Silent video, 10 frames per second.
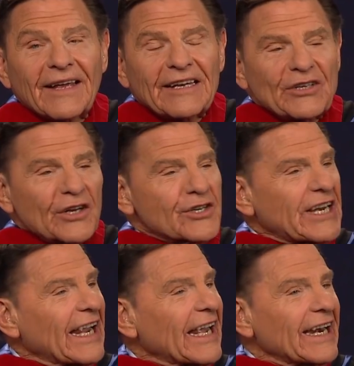just
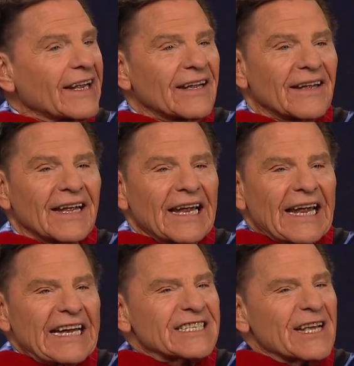take it
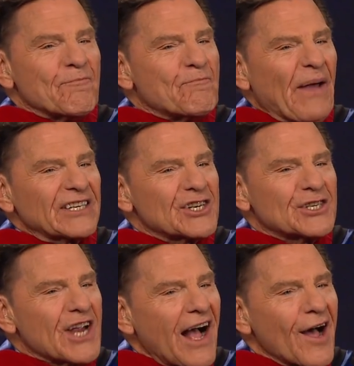as the
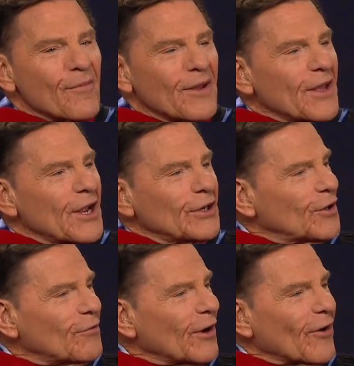best job
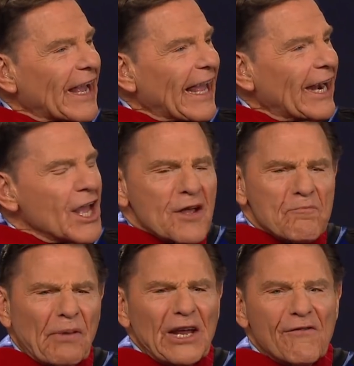you've ever had.
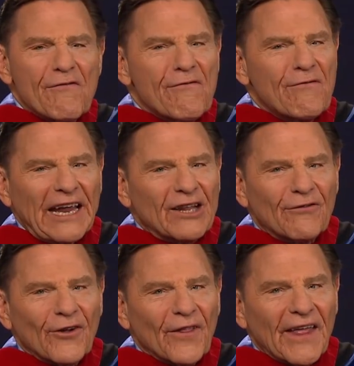Be
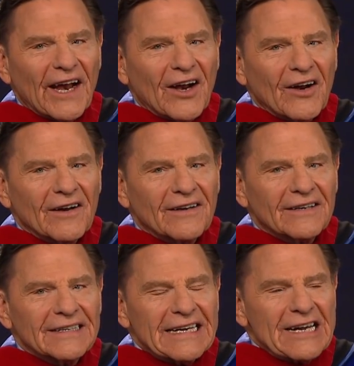faithful there.
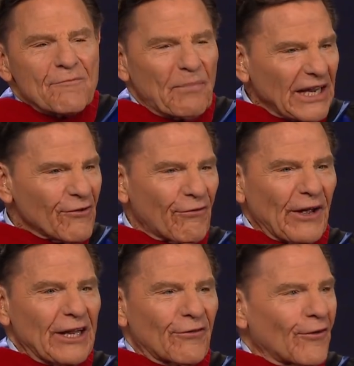Be
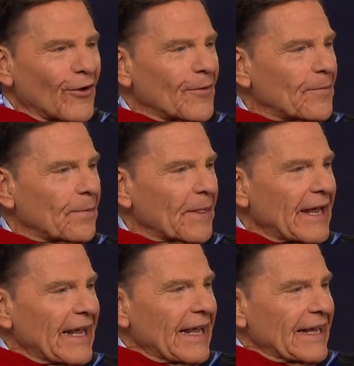faithful.
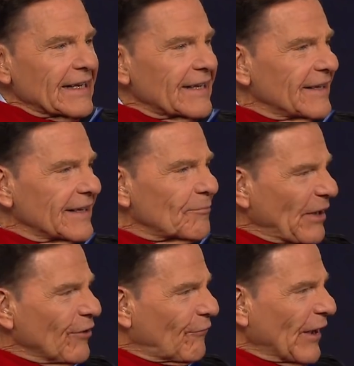
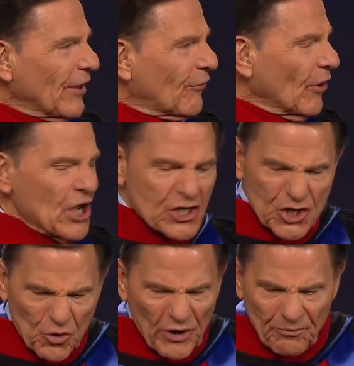Be faithful.
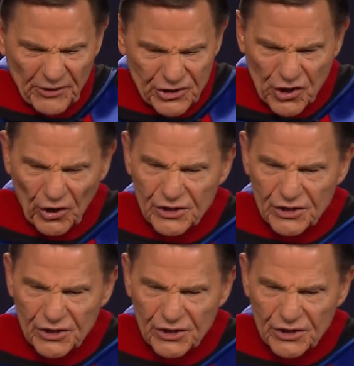Sweep the church